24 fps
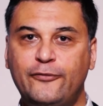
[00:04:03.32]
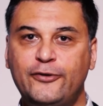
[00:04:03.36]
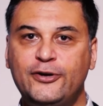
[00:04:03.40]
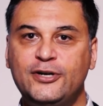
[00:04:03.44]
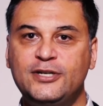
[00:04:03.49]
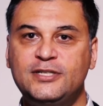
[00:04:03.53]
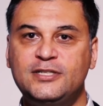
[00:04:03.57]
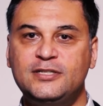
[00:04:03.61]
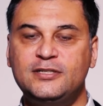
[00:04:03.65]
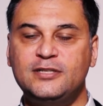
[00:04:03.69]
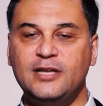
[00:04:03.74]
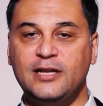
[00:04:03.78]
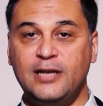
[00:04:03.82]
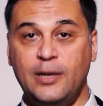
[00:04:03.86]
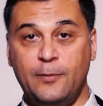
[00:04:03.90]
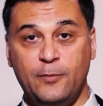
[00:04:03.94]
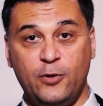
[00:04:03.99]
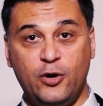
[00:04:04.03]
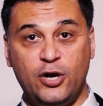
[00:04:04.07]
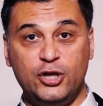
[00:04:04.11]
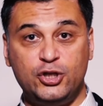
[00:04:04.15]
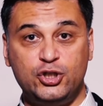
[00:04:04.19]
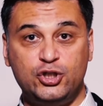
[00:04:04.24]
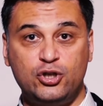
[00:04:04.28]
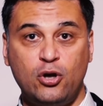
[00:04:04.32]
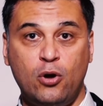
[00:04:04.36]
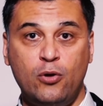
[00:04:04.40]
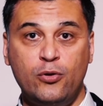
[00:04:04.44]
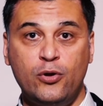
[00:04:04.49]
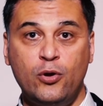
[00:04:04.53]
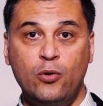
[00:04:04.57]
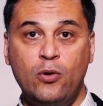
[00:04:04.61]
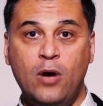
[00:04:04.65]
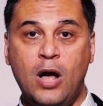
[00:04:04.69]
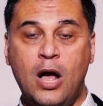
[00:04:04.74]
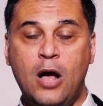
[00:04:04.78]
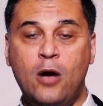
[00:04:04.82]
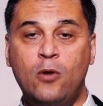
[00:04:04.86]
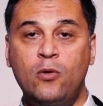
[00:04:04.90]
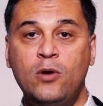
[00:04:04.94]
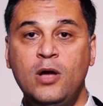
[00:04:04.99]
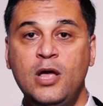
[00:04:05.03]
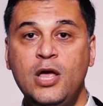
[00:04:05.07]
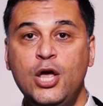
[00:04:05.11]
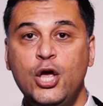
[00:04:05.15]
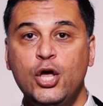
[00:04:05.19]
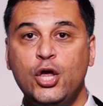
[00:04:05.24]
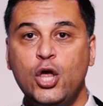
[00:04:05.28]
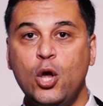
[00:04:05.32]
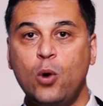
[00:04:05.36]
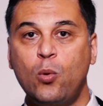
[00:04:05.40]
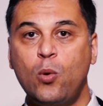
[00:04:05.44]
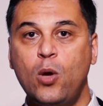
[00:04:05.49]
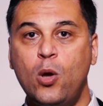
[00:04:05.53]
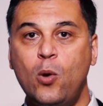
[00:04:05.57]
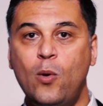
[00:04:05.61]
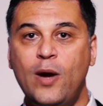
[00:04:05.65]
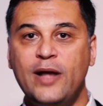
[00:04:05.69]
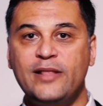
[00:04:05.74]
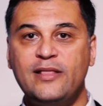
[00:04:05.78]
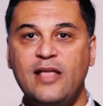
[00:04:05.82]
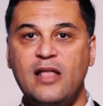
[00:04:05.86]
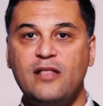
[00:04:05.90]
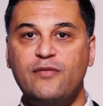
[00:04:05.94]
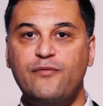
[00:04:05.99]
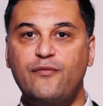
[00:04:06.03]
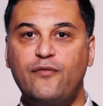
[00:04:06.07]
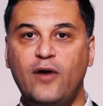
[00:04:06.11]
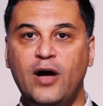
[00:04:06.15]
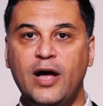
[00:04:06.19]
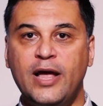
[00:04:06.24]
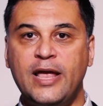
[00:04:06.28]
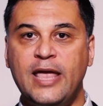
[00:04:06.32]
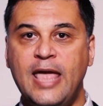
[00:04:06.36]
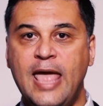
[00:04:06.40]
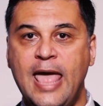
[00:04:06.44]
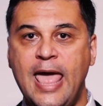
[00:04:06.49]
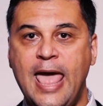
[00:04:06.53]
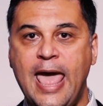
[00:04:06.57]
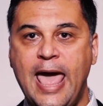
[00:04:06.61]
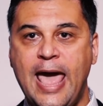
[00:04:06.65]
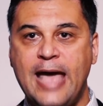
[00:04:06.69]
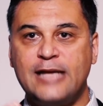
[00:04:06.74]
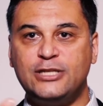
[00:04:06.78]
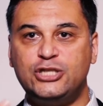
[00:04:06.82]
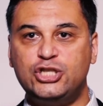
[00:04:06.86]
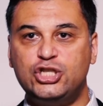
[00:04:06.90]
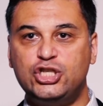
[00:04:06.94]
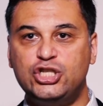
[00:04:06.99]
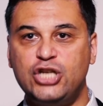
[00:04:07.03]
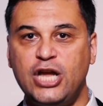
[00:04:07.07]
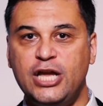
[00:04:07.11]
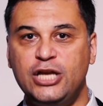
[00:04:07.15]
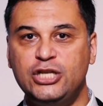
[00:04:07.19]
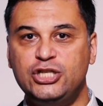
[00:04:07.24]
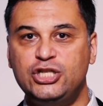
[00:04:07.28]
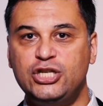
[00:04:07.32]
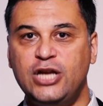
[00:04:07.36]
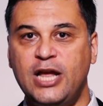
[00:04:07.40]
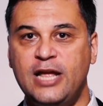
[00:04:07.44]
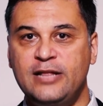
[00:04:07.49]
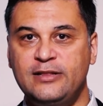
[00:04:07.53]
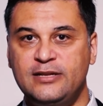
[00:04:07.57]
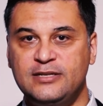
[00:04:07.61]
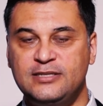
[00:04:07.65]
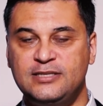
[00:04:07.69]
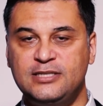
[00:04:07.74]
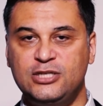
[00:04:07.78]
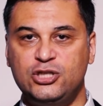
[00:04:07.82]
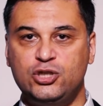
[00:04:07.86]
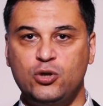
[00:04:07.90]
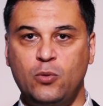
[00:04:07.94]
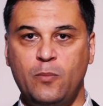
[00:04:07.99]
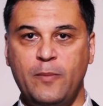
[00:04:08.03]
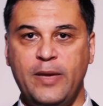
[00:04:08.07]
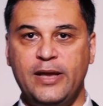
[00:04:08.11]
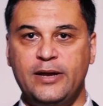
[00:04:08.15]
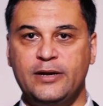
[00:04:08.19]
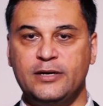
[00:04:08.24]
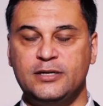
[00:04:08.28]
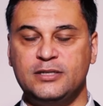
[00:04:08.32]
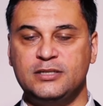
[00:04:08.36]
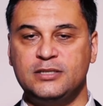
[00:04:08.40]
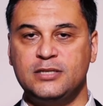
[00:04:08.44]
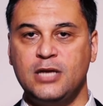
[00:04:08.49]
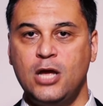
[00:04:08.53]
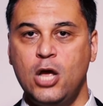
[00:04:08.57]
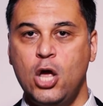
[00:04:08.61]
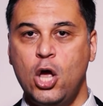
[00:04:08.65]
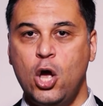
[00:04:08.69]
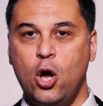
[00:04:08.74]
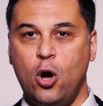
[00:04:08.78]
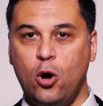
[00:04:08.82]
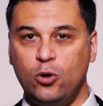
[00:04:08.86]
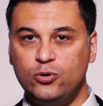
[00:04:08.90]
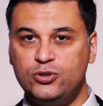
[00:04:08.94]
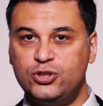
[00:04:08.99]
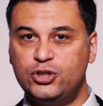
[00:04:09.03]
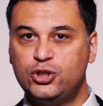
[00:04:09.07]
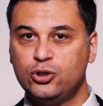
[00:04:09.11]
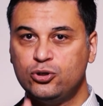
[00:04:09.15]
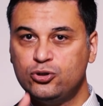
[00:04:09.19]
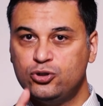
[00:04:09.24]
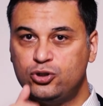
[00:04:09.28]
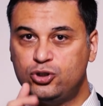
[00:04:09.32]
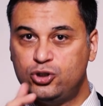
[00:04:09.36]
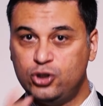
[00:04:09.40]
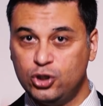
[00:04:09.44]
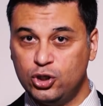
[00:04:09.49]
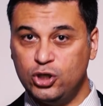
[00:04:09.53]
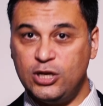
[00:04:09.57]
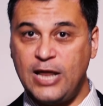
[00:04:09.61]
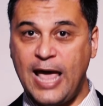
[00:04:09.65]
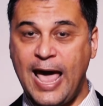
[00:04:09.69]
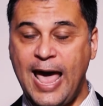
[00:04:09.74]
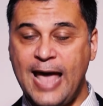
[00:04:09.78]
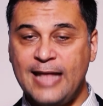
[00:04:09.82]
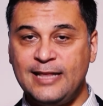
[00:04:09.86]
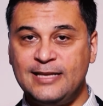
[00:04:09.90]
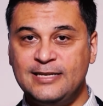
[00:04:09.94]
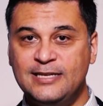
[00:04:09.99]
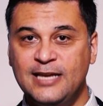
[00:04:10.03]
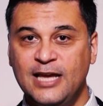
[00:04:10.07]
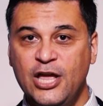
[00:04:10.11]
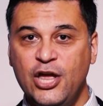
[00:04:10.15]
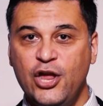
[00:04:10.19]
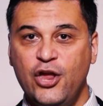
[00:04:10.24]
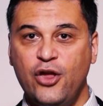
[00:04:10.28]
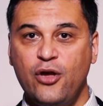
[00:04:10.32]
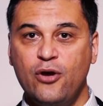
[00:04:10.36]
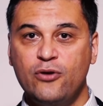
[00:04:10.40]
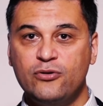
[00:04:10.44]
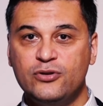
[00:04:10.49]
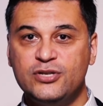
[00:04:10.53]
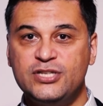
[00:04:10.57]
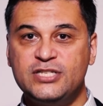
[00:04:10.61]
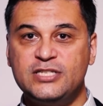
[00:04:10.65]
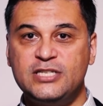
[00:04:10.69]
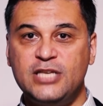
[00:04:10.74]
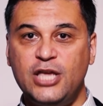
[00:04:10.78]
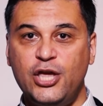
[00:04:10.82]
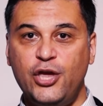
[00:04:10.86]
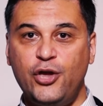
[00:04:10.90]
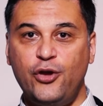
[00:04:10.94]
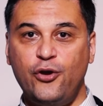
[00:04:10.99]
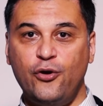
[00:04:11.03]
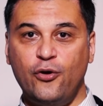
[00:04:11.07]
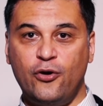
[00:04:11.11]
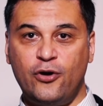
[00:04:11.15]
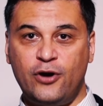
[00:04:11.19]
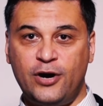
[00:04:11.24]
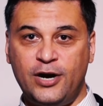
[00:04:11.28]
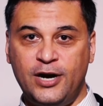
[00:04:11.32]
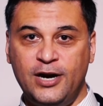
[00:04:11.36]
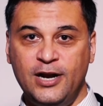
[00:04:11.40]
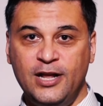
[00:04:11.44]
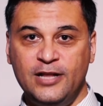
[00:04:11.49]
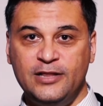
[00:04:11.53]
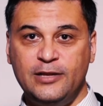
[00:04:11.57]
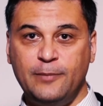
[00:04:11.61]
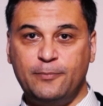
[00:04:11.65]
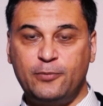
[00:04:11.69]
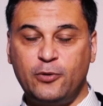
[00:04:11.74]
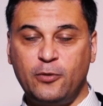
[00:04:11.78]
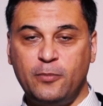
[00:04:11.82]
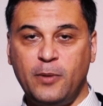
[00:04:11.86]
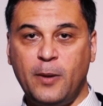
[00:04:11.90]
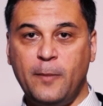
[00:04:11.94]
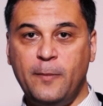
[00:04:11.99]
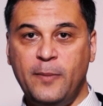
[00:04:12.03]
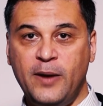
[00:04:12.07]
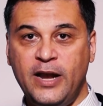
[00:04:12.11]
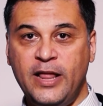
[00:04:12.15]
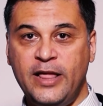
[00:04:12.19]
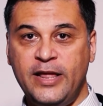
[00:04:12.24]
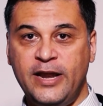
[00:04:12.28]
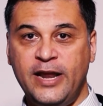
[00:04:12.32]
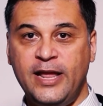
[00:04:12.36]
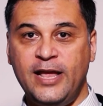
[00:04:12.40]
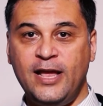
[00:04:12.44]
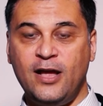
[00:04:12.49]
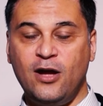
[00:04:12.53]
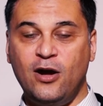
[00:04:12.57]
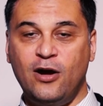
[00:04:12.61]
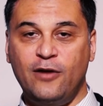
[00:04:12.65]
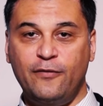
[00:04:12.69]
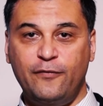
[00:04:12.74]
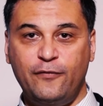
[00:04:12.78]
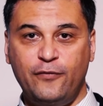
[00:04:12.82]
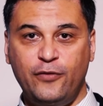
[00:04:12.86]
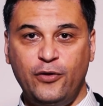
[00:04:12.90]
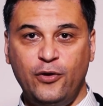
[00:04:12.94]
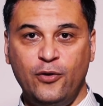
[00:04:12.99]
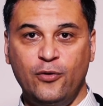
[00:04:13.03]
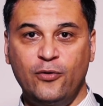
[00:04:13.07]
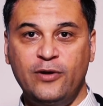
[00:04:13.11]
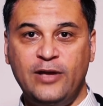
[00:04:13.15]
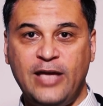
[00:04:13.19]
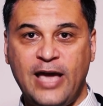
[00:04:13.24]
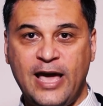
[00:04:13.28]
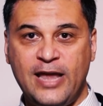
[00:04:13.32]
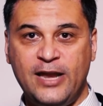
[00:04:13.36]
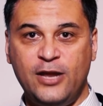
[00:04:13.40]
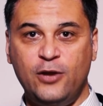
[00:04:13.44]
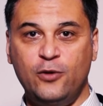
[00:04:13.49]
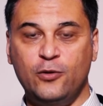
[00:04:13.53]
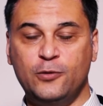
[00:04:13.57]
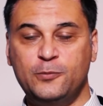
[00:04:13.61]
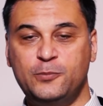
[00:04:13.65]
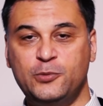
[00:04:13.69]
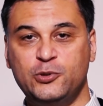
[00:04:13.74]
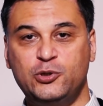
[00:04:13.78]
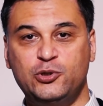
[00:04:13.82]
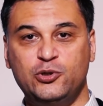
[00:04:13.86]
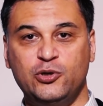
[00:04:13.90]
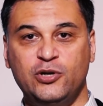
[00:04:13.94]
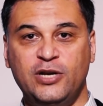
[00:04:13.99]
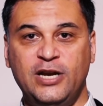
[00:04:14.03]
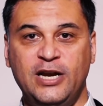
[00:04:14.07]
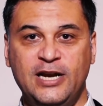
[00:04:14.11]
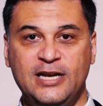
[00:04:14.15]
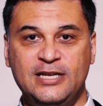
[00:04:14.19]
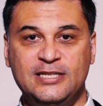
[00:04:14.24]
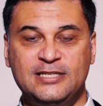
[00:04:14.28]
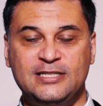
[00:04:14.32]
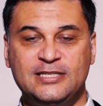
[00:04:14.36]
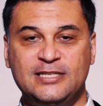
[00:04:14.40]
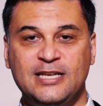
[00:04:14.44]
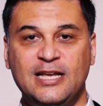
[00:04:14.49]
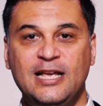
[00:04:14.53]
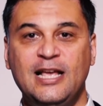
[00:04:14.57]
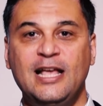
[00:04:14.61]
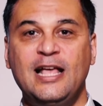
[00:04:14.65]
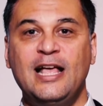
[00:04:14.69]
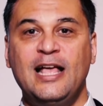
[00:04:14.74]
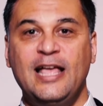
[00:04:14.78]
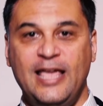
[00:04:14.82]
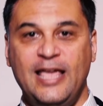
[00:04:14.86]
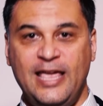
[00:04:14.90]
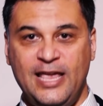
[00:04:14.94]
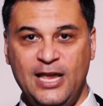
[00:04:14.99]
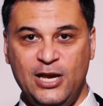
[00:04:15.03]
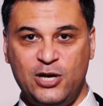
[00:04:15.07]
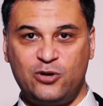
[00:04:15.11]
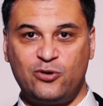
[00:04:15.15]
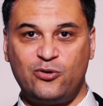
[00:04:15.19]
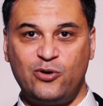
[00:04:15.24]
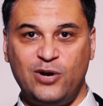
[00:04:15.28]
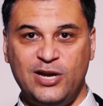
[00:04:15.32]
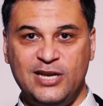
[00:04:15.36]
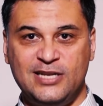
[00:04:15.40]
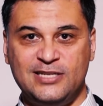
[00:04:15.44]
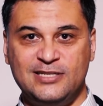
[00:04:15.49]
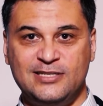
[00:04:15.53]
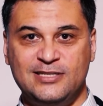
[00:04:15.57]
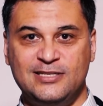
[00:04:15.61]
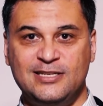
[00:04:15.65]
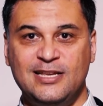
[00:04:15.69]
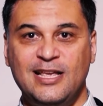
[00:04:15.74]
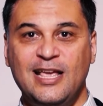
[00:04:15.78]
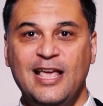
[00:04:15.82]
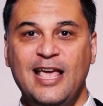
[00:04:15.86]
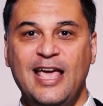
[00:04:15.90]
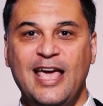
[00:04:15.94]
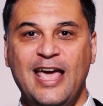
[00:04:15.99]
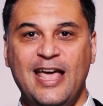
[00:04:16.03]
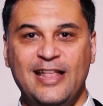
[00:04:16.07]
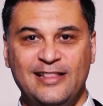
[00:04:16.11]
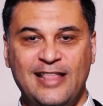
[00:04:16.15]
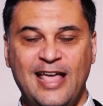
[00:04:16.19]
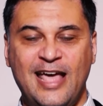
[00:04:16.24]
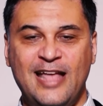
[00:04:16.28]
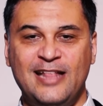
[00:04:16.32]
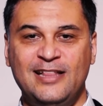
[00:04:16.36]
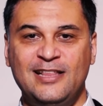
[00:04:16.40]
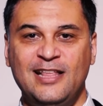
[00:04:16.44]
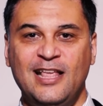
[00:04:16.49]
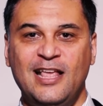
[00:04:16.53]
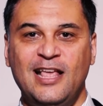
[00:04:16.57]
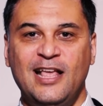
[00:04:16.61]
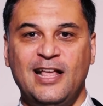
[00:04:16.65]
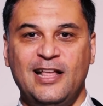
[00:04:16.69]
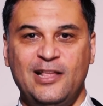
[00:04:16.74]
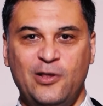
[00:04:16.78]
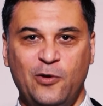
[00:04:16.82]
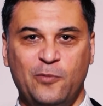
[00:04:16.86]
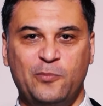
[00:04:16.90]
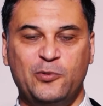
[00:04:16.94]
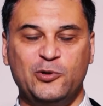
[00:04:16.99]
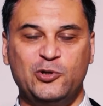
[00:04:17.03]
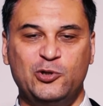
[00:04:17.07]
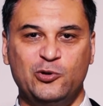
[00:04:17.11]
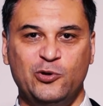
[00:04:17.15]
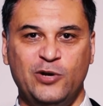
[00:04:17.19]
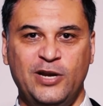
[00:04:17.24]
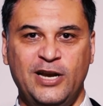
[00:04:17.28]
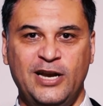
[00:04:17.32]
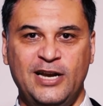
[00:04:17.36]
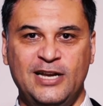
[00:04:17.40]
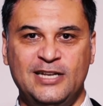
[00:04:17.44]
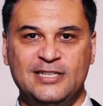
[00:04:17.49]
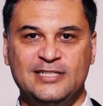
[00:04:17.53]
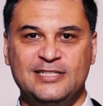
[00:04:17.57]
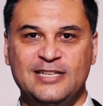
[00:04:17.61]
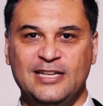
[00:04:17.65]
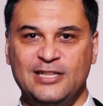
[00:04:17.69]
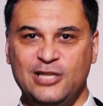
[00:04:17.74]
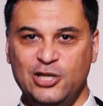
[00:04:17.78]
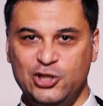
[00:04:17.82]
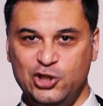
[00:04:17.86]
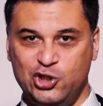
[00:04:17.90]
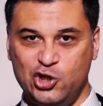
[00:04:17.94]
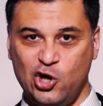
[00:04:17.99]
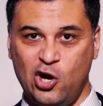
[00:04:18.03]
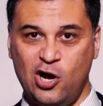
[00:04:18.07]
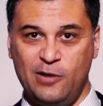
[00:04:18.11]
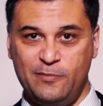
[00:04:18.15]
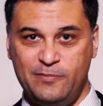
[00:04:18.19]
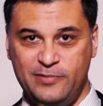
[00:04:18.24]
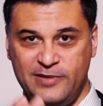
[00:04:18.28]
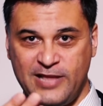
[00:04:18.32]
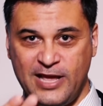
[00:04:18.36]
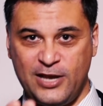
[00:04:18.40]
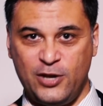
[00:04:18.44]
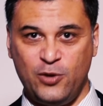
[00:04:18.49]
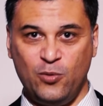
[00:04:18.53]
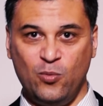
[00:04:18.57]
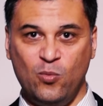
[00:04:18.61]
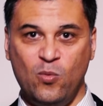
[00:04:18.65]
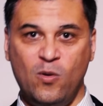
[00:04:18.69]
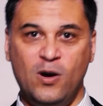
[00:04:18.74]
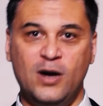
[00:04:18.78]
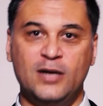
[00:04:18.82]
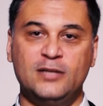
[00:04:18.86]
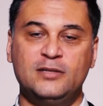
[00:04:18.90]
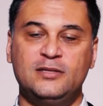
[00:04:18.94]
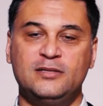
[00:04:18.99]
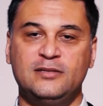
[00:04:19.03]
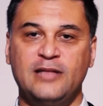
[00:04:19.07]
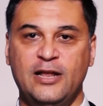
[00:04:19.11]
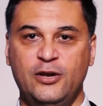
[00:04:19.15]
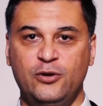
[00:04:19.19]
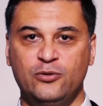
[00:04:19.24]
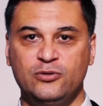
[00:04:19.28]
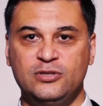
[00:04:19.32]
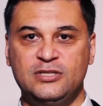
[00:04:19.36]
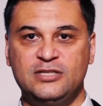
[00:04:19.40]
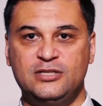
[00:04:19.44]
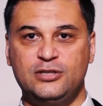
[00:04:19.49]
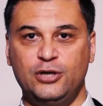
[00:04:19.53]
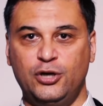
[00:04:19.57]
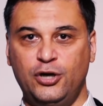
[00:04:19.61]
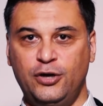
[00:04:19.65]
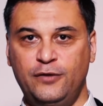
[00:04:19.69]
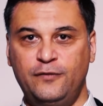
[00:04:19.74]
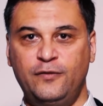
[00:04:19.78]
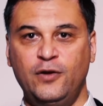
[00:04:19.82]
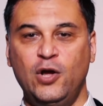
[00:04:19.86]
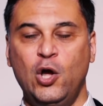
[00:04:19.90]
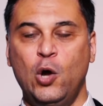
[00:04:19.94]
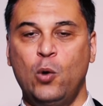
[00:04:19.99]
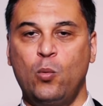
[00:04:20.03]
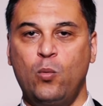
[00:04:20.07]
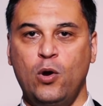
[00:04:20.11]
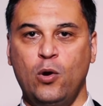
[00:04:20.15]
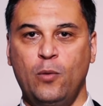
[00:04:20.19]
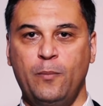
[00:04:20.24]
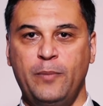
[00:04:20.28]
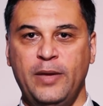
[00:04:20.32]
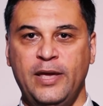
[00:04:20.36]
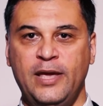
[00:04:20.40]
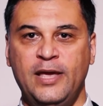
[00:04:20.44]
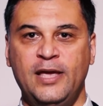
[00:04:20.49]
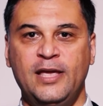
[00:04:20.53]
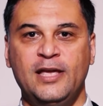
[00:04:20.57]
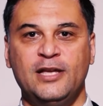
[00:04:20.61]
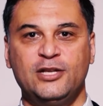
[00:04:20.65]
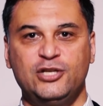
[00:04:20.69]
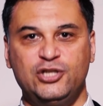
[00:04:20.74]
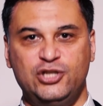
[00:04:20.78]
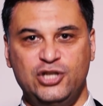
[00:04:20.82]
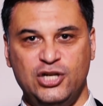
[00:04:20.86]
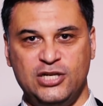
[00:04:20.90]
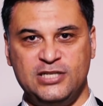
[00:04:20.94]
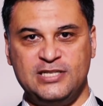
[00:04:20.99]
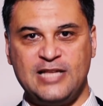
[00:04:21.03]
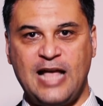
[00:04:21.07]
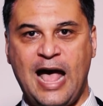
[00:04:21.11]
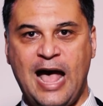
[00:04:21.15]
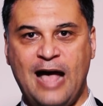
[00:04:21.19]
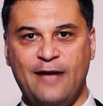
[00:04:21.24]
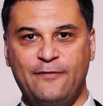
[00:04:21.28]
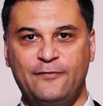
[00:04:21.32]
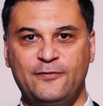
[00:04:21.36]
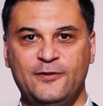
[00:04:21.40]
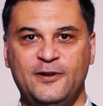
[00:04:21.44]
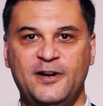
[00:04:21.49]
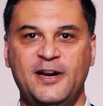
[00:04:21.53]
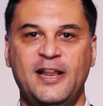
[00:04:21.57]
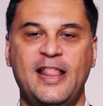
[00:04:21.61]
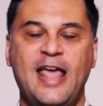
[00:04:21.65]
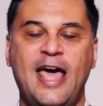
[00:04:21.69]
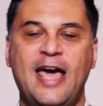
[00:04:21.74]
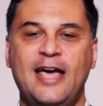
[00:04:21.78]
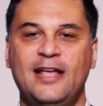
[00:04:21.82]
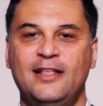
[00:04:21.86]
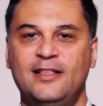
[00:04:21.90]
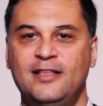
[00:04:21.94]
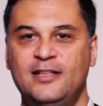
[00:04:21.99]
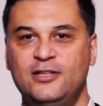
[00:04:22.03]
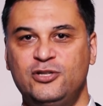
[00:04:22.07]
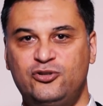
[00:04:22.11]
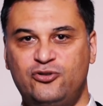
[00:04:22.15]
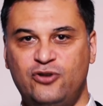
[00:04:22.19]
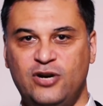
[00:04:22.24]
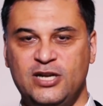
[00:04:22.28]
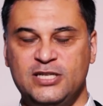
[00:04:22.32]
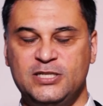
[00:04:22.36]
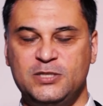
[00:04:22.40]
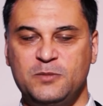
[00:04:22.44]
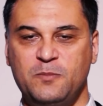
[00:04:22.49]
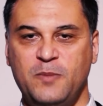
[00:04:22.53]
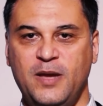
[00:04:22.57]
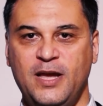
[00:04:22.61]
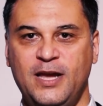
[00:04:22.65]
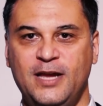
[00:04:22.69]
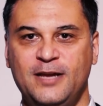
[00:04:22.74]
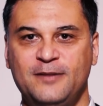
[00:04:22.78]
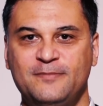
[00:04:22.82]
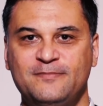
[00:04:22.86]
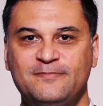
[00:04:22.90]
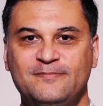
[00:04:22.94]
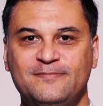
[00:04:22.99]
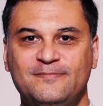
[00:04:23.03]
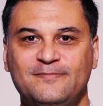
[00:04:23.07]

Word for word: first, and I'm gonna show you how you will identify as change and decision makers. Once you do that, you will see your the probability of you getting your opportunities increase. And then the opportunities and the job that you want, that you deserve, will be just after that. Trust me.